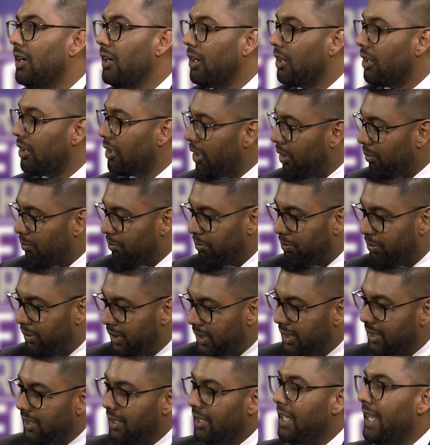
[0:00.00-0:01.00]

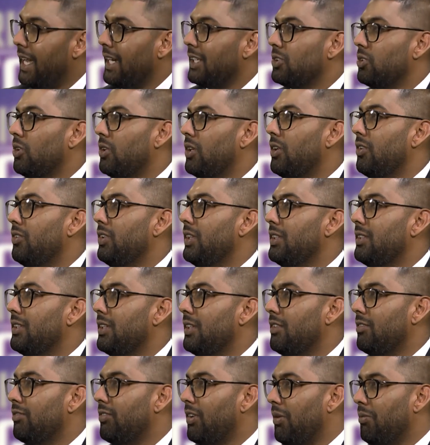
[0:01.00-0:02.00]
completely
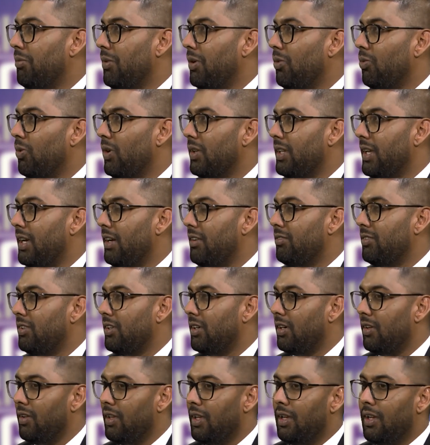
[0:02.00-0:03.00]
exonerated from
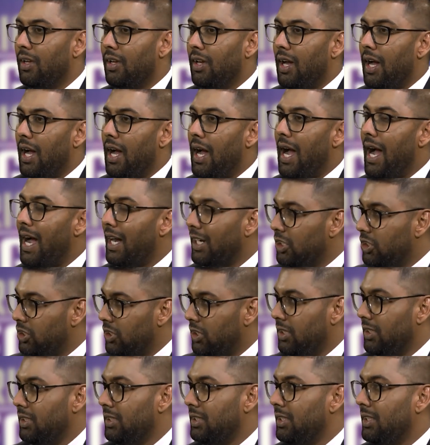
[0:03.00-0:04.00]
whatever
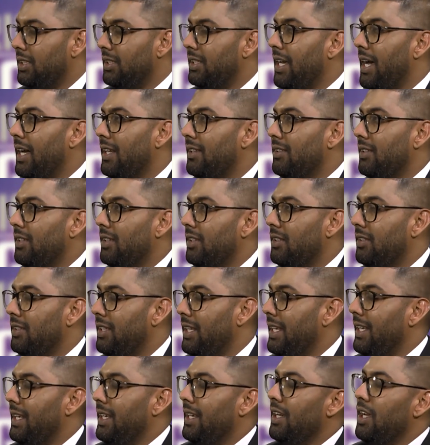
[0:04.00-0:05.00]
actions that
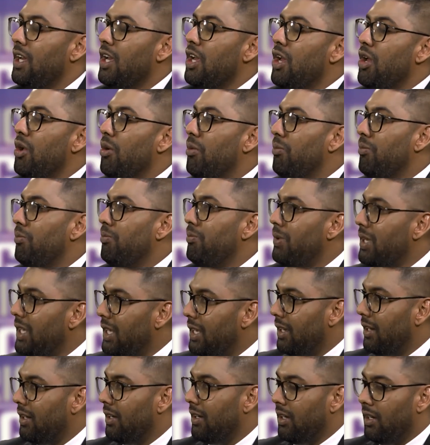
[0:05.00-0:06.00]
they
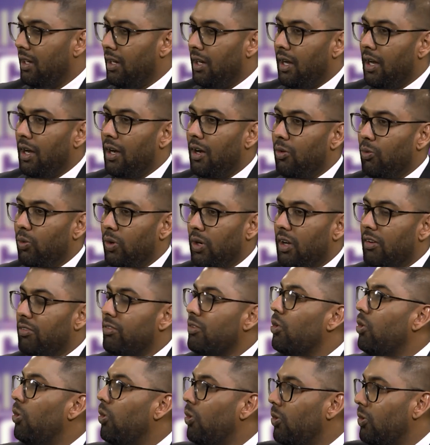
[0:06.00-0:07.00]
may would
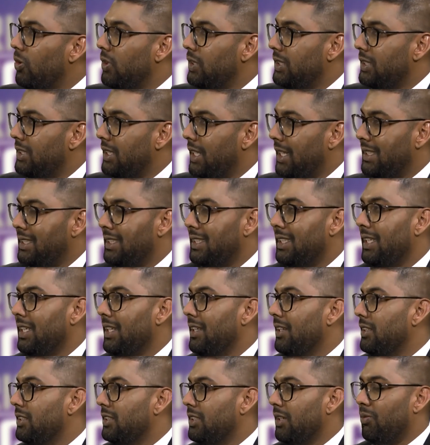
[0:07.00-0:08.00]
have caused. Let's
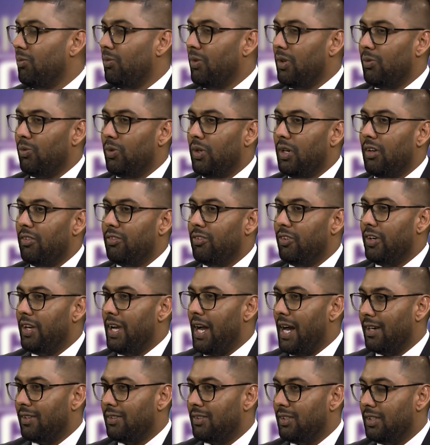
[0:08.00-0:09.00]
say someone would have
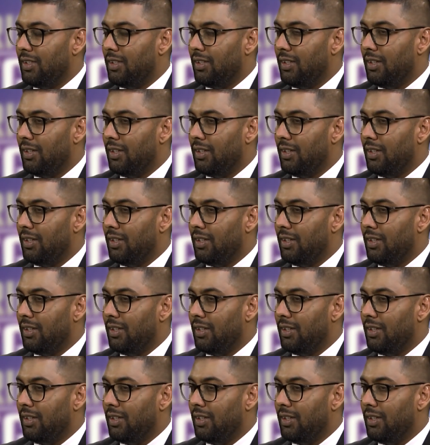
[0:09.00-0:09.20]
reacted